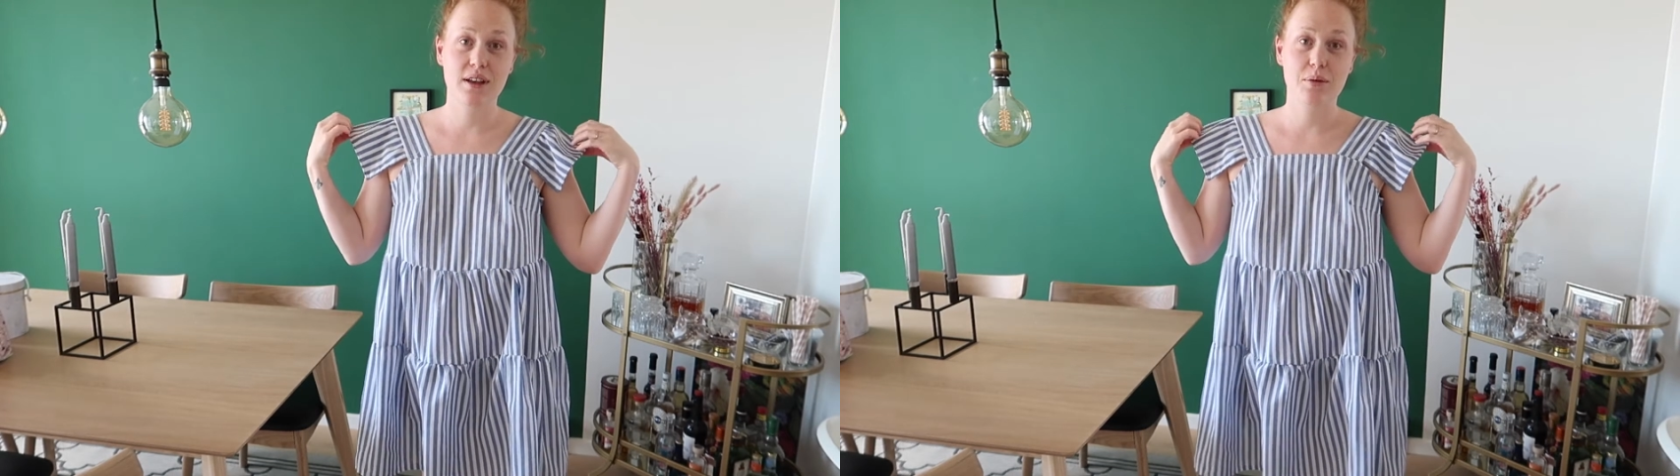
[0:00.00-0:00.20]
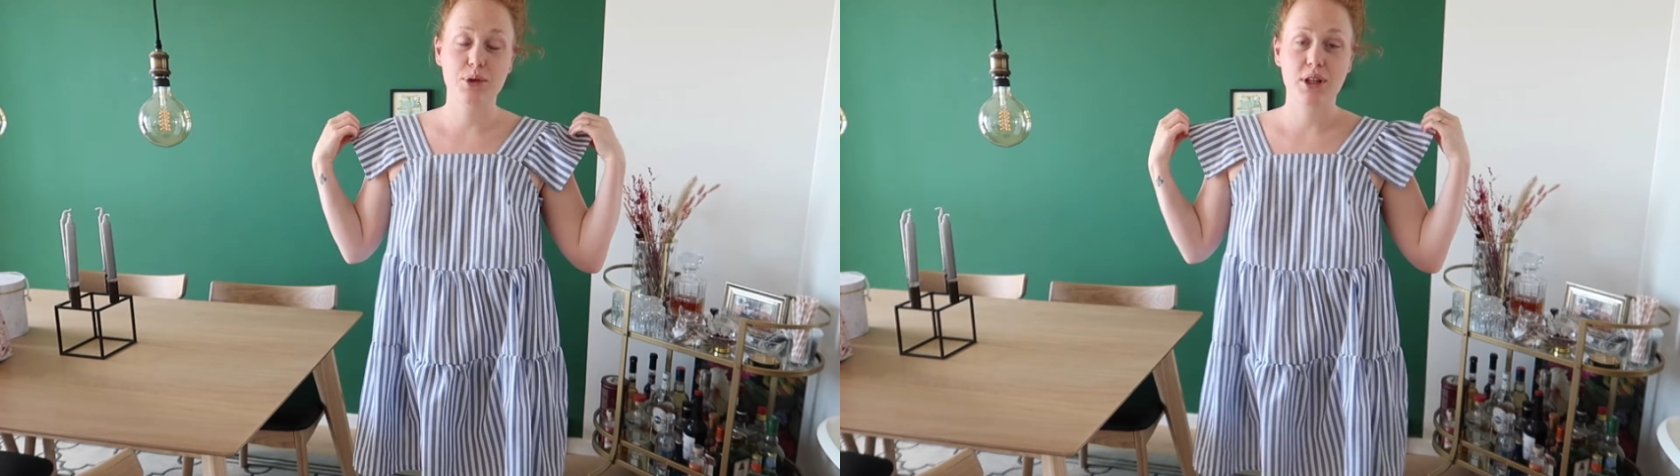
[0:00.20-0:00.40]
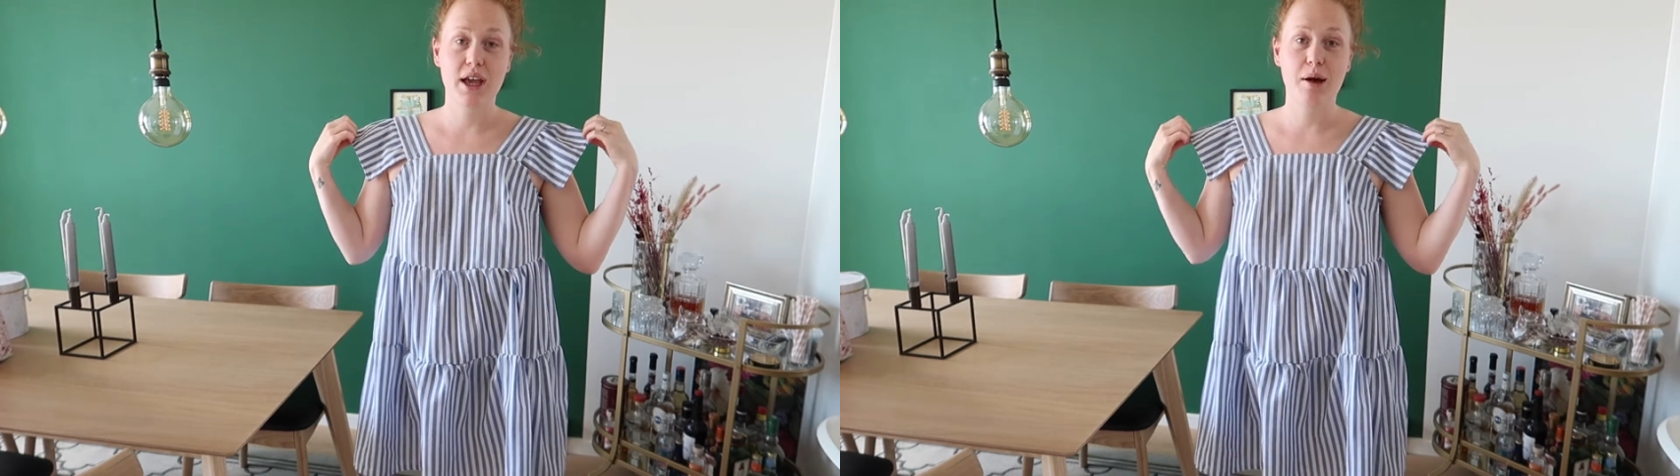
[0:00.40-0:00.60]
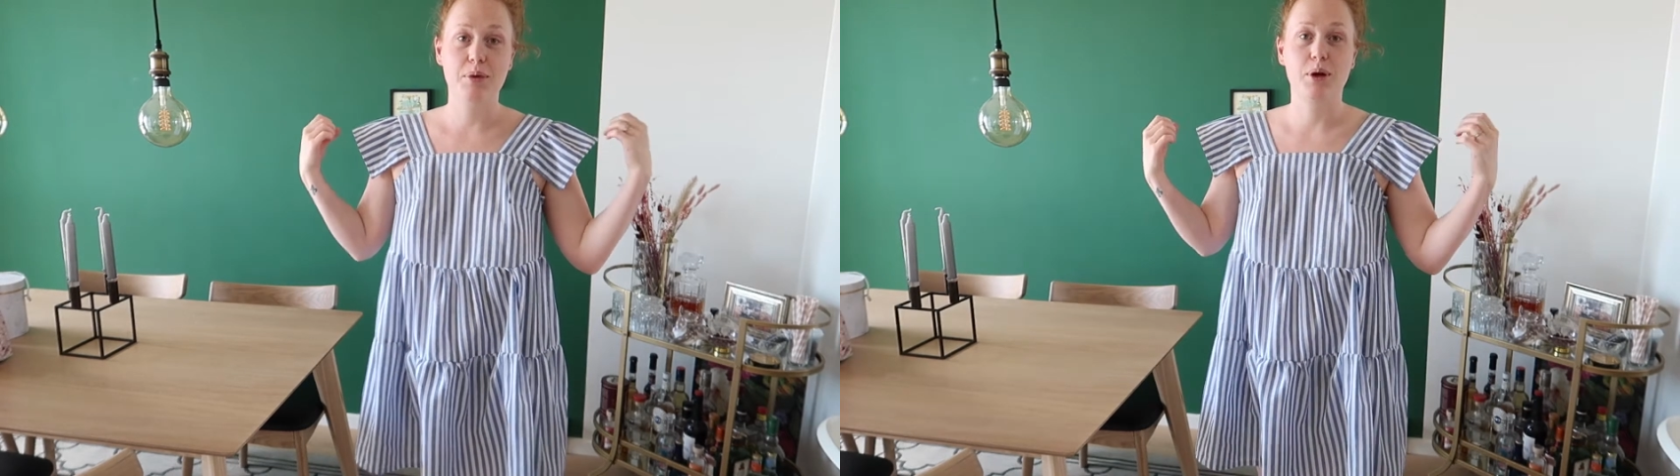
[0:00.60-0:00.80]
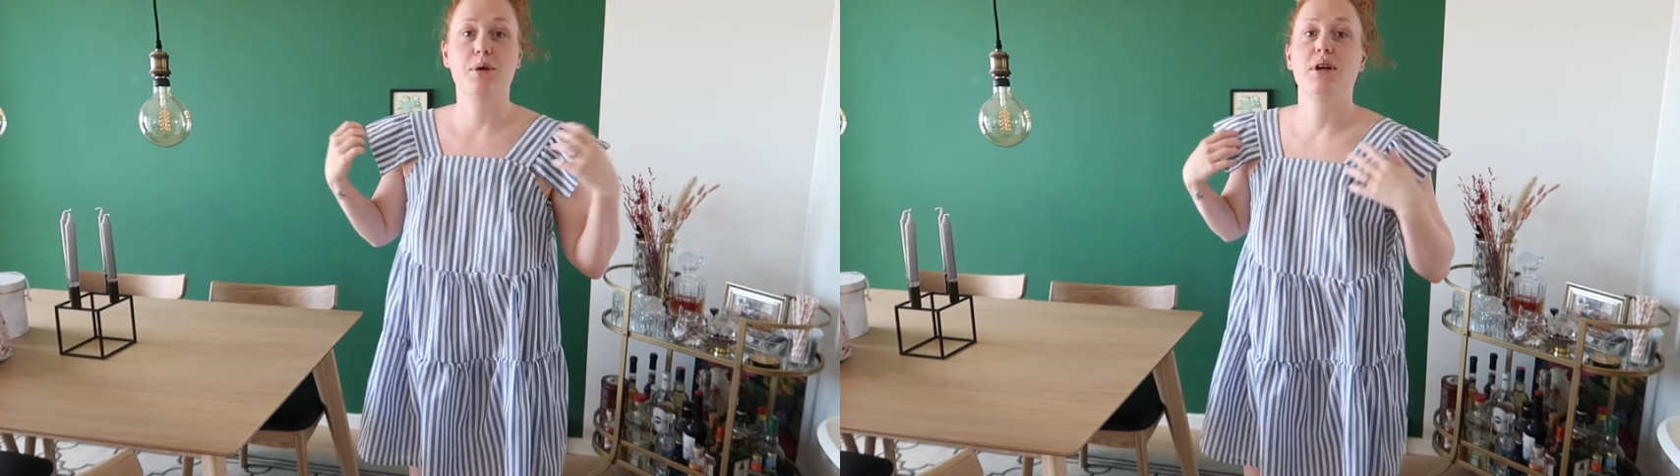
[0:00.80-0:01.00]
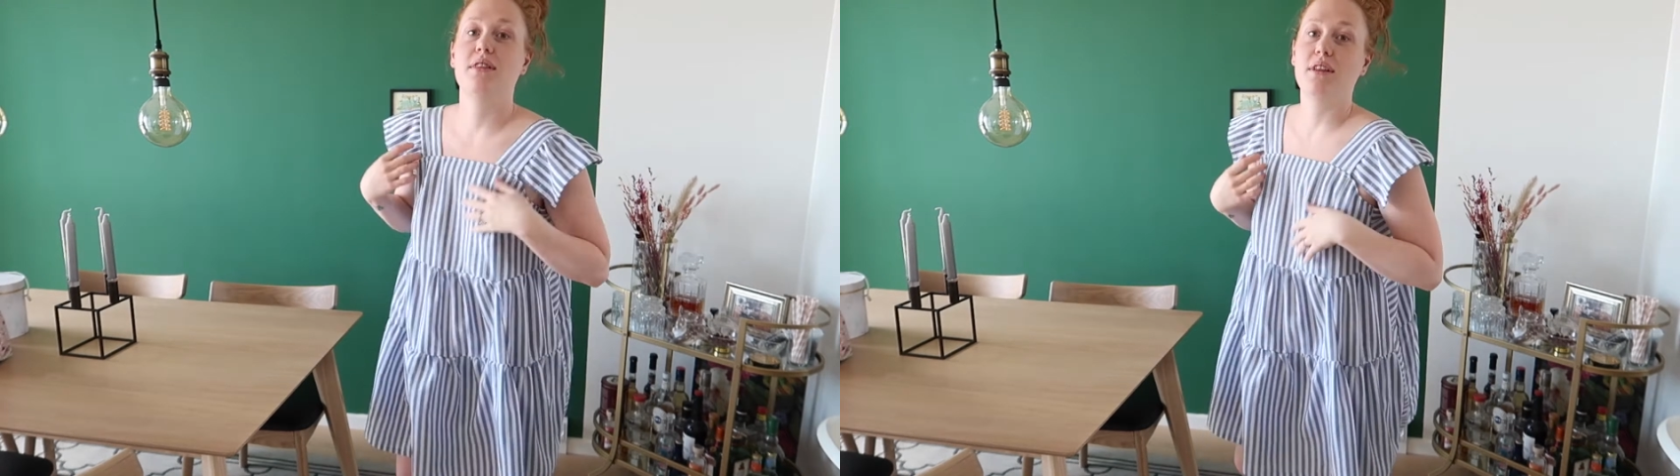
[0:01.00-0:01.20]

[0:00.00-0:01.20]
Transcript: I'm really happy with